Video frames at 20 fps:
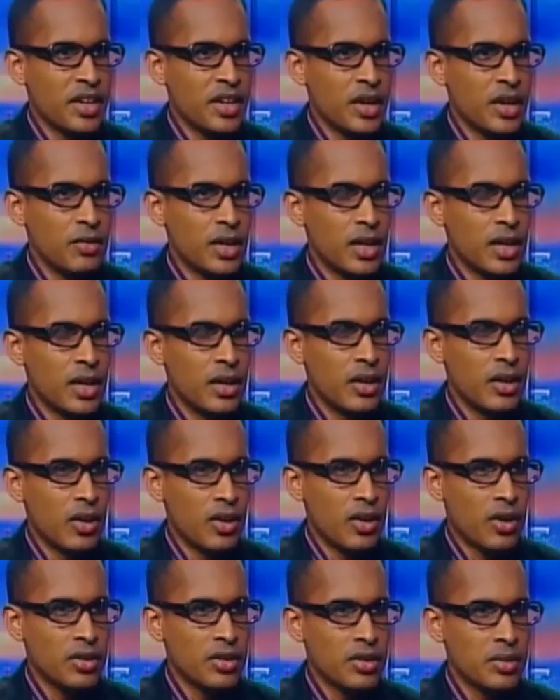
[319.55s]
now, a
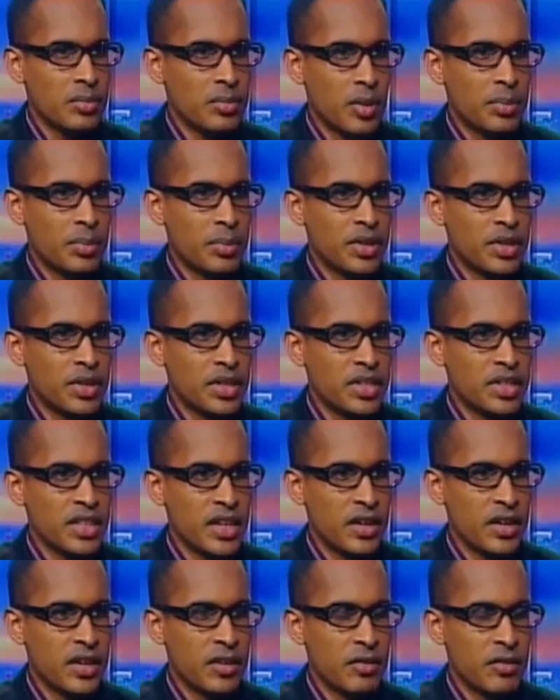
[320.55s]
lot of the
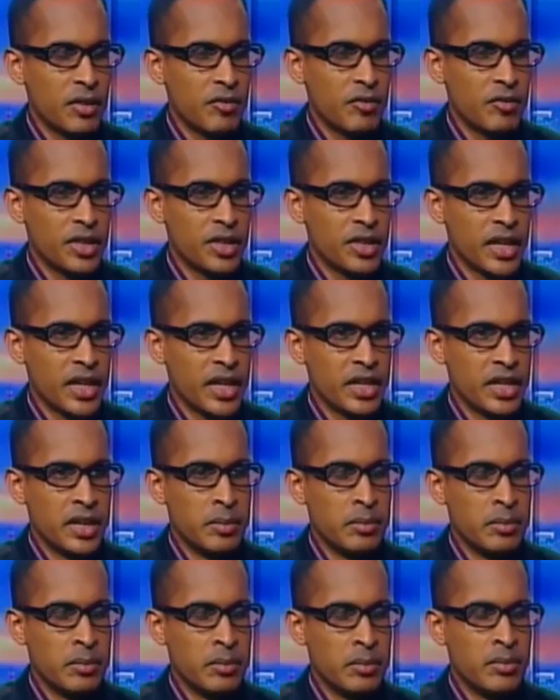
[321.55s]
properties have, if you take
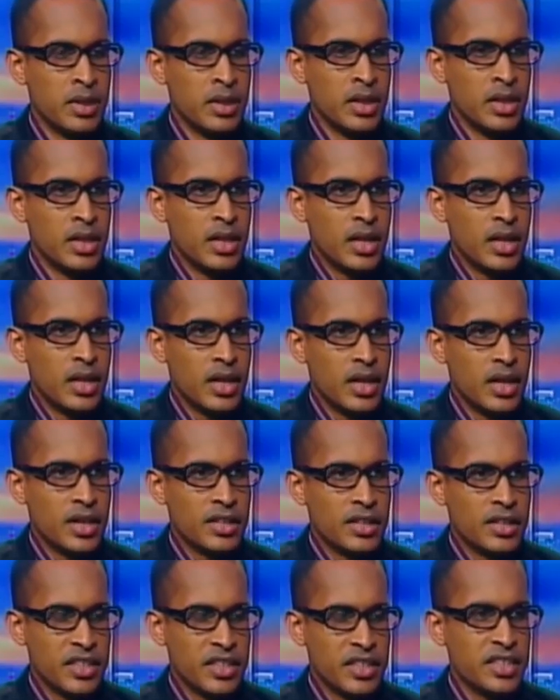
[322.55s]
the
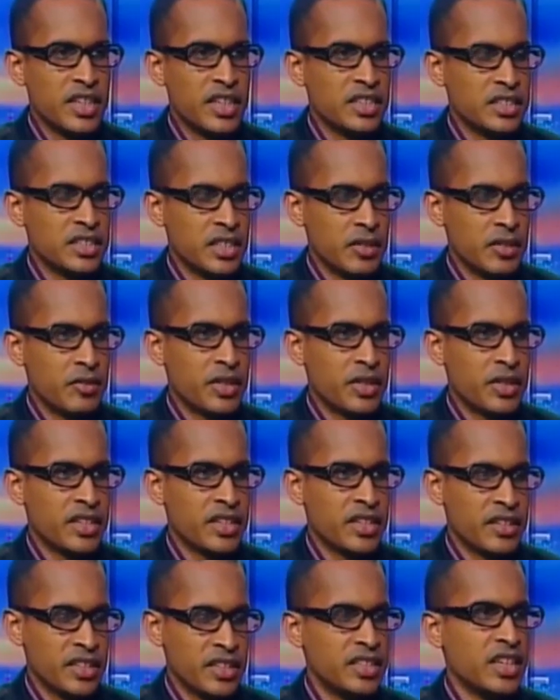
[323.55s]

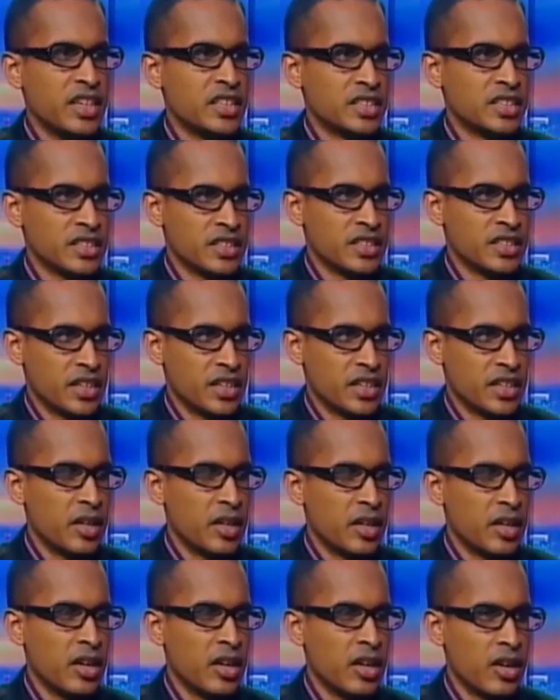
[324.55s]
residential
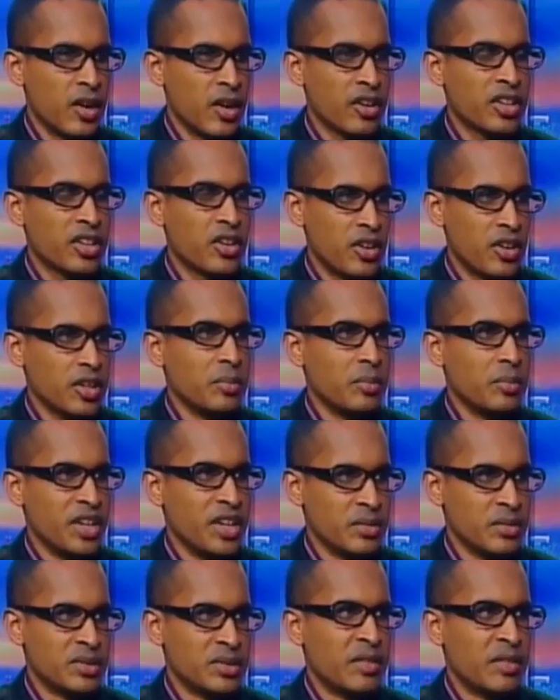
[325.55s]
sector, a lot of the
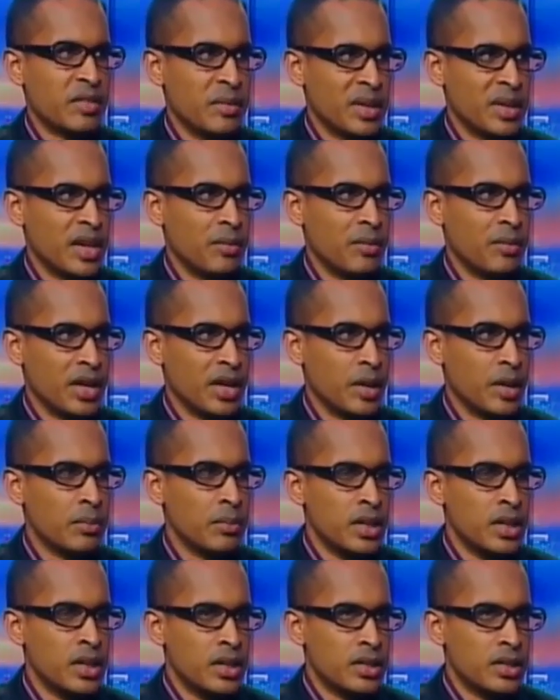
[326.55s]
condominiums that have been coming up.